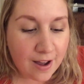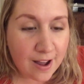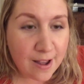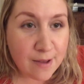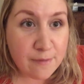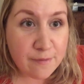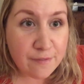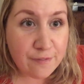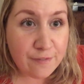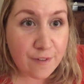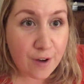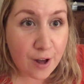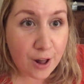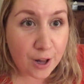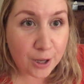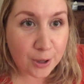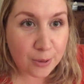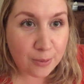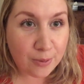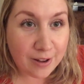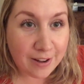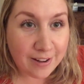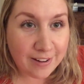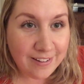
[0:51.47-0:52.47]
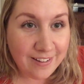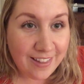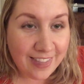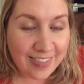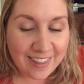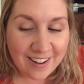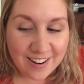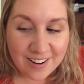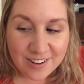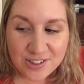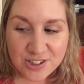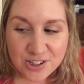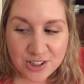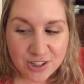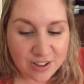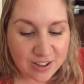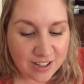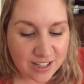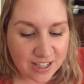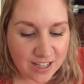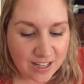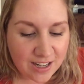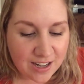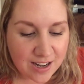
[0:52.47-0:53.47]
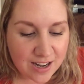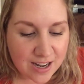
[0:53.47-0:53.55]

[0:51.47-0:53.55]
I'm following their journey.